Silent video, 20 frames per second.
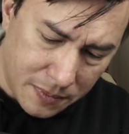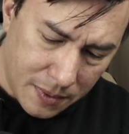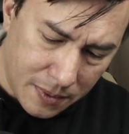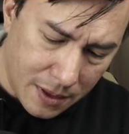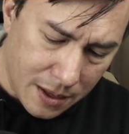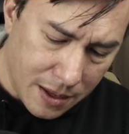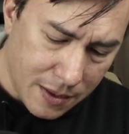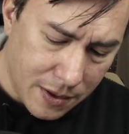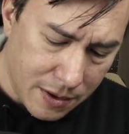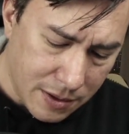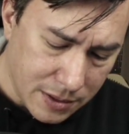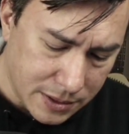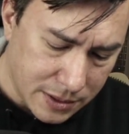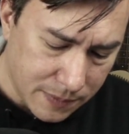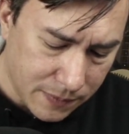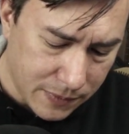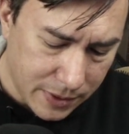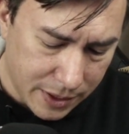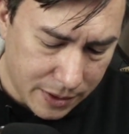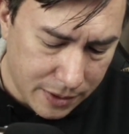There are
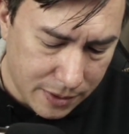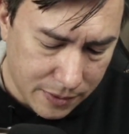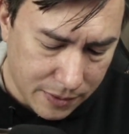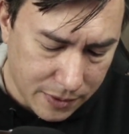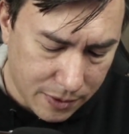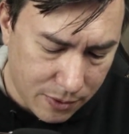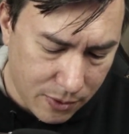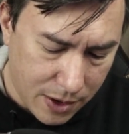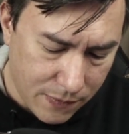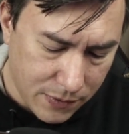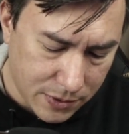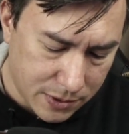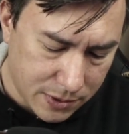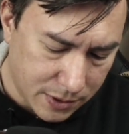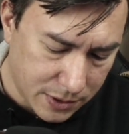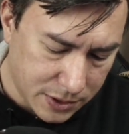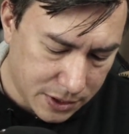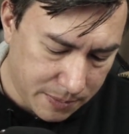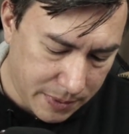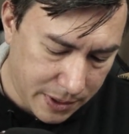some, the
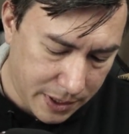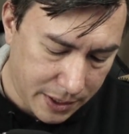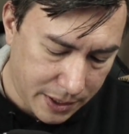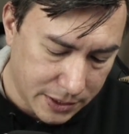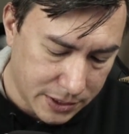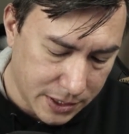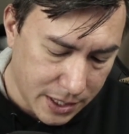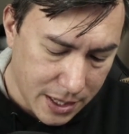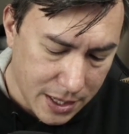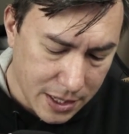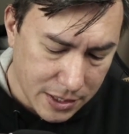Graviturgy Mage.